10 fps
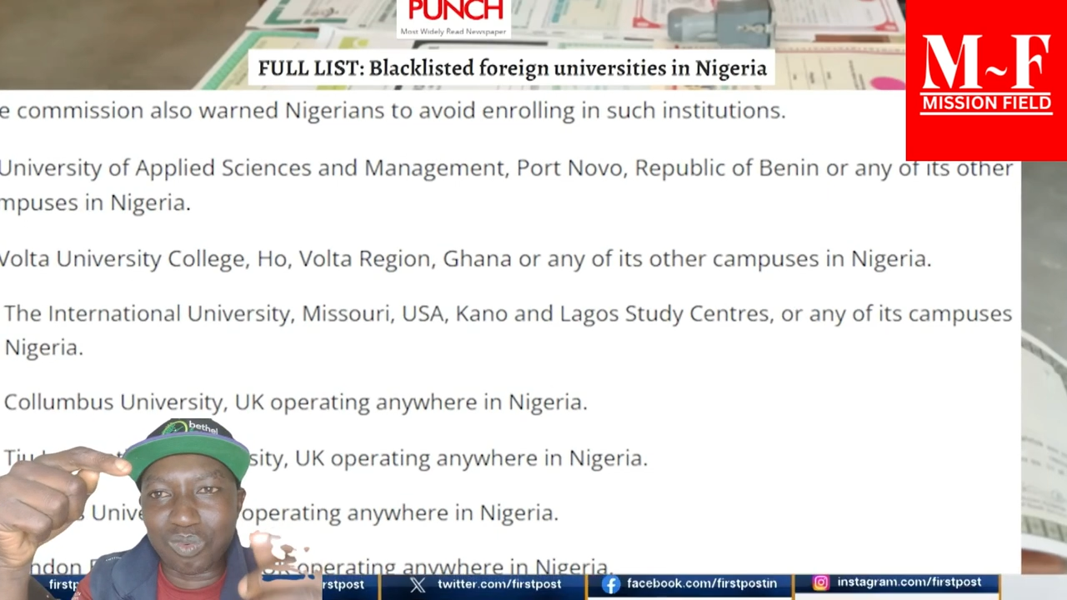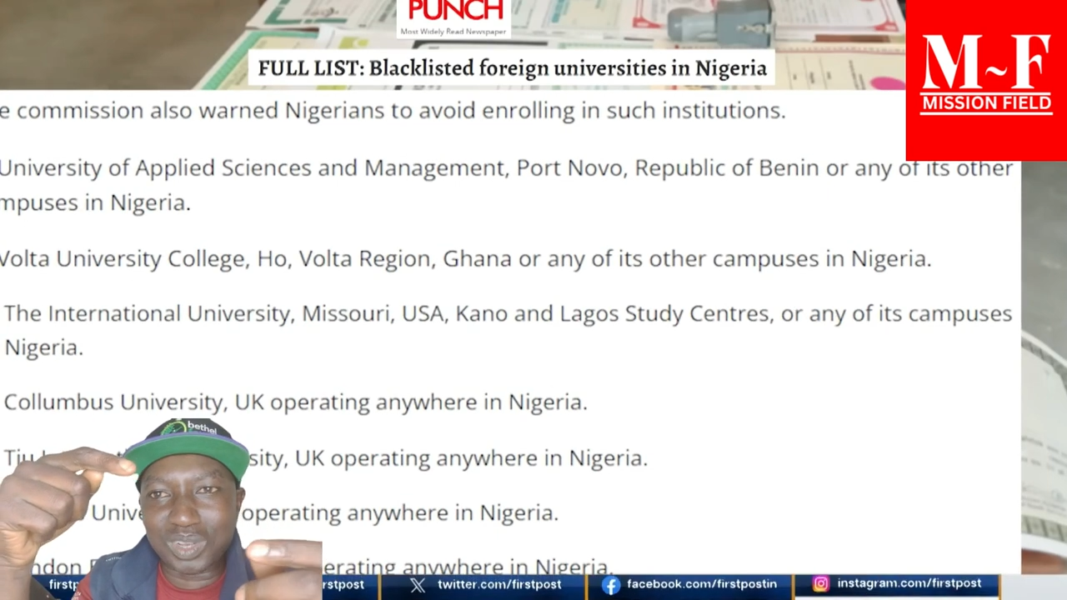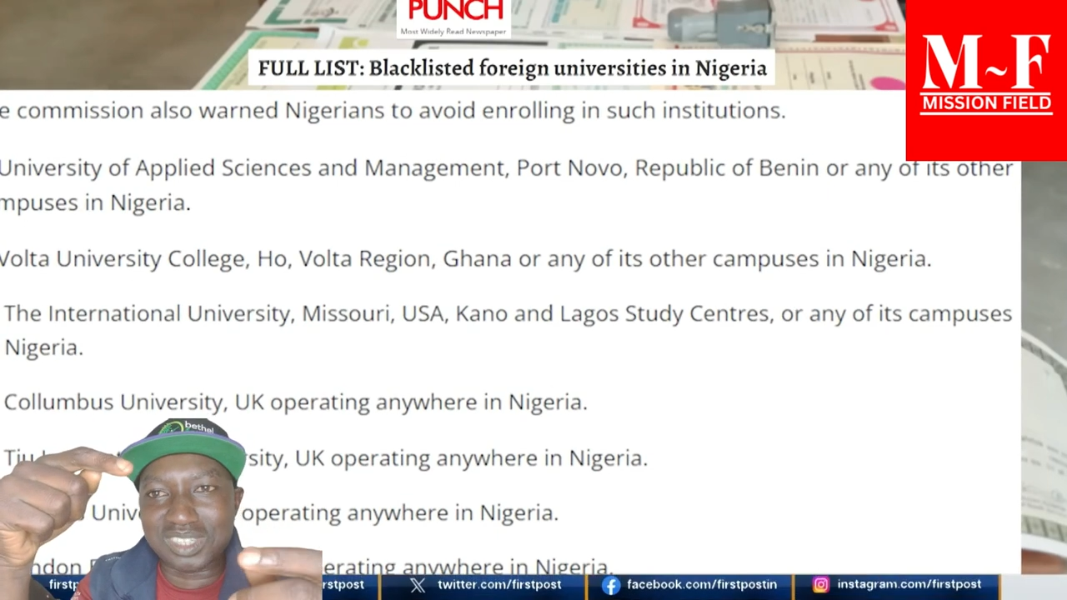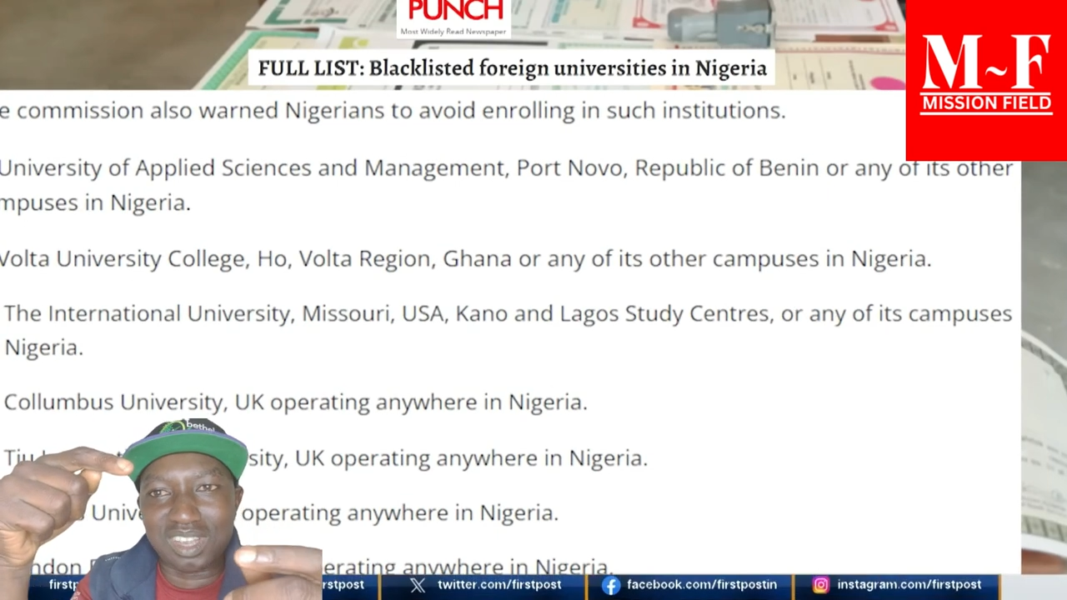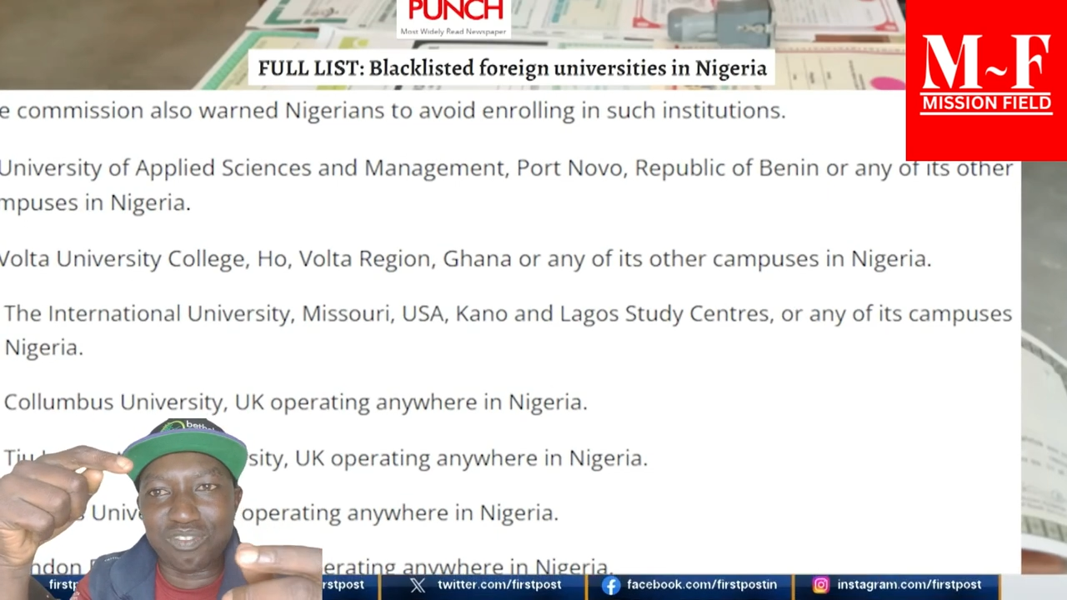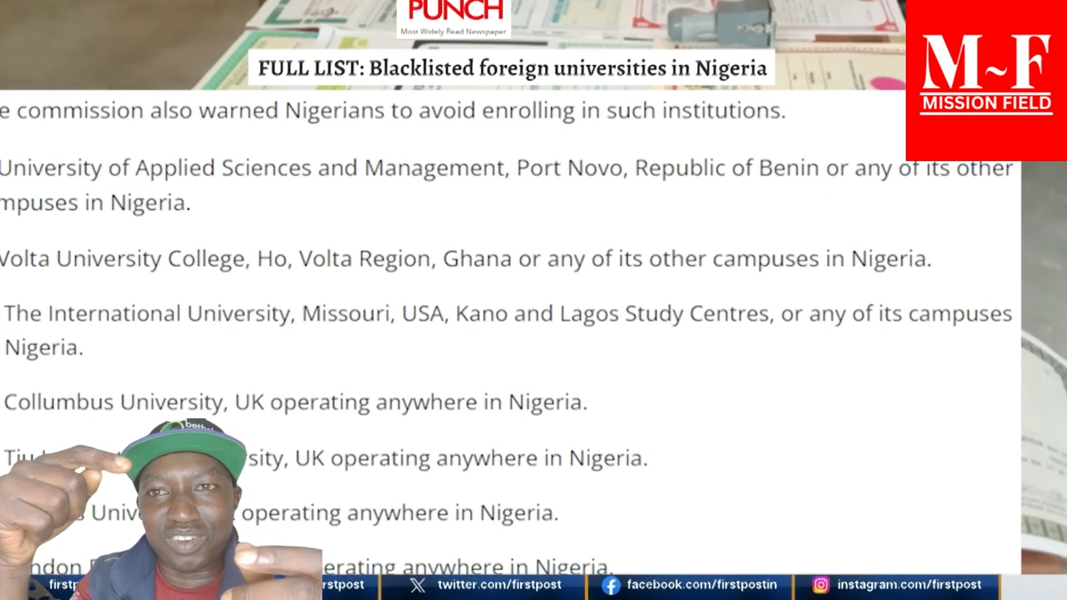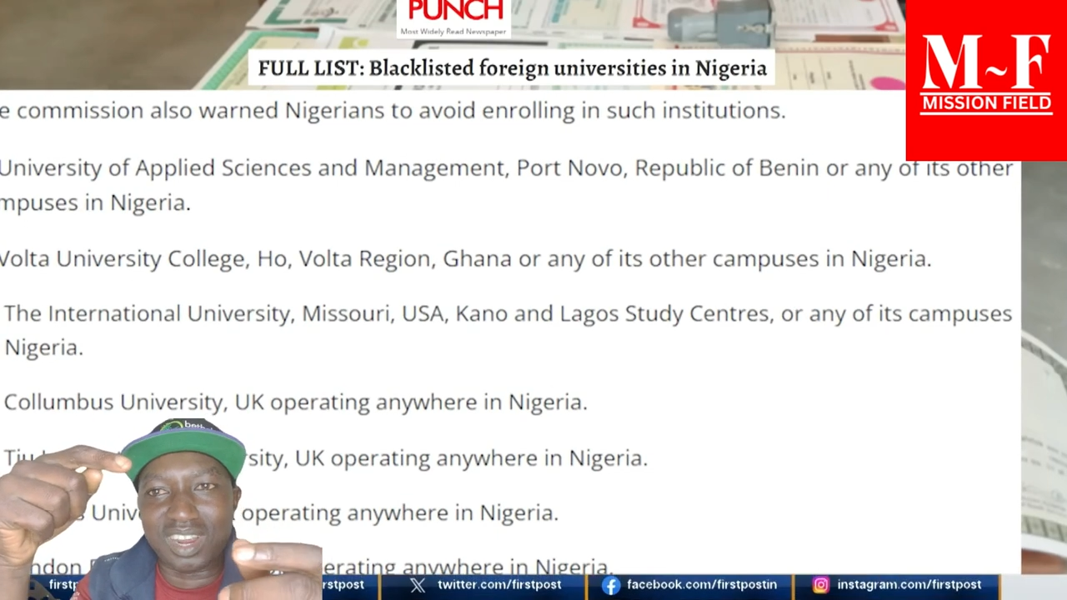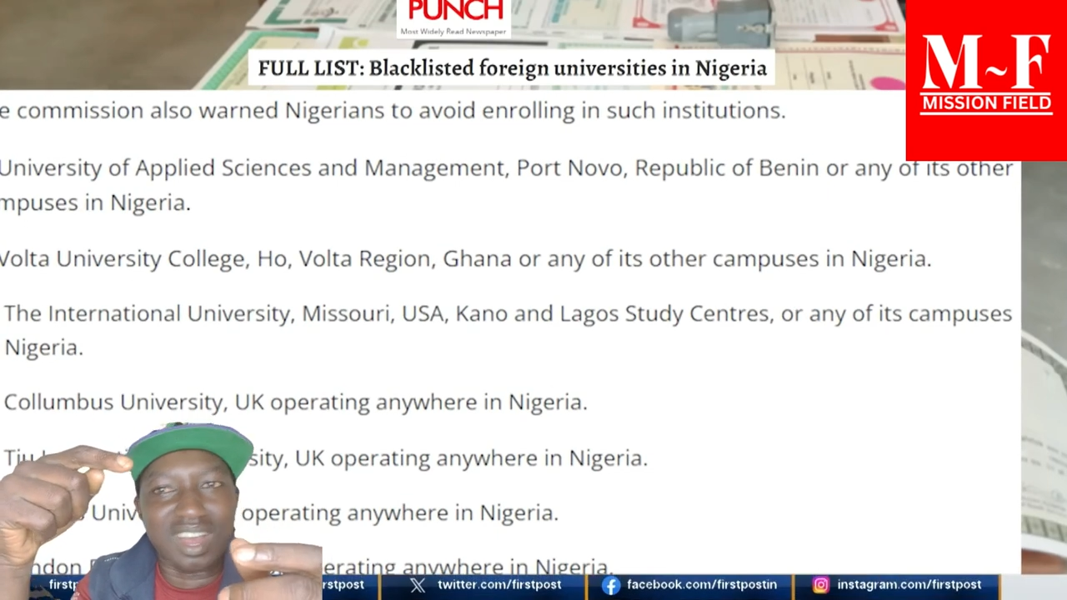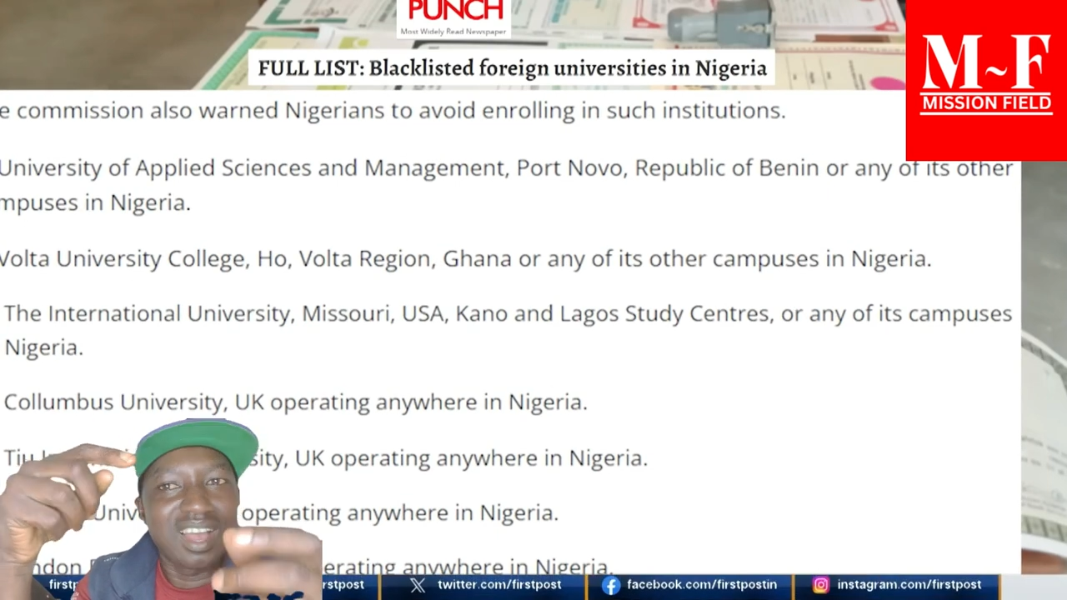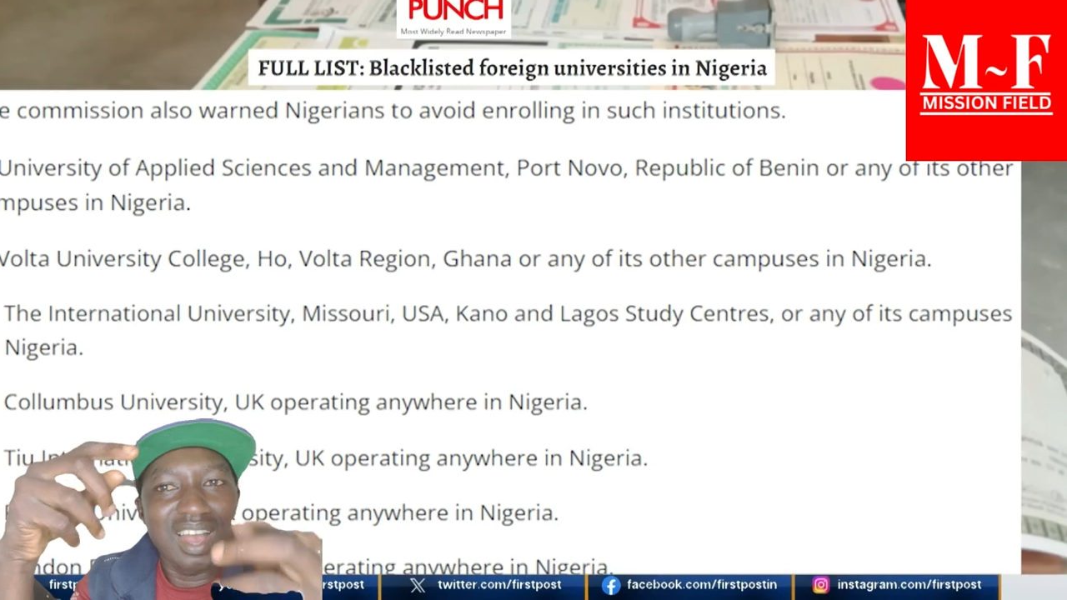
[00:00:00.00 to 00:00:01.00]
and also
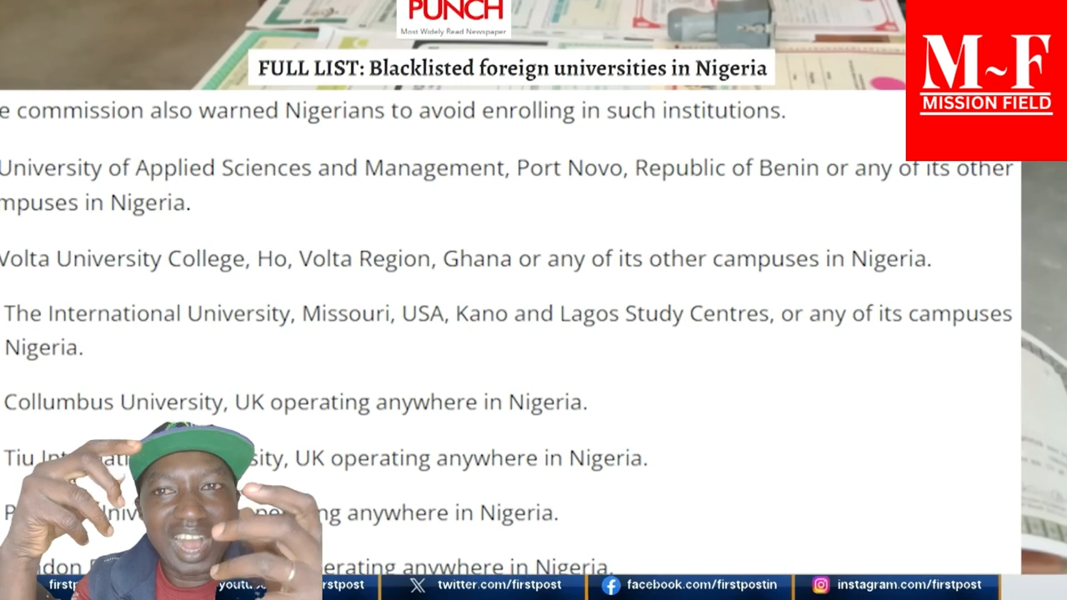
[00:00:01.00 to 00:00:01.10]
colleges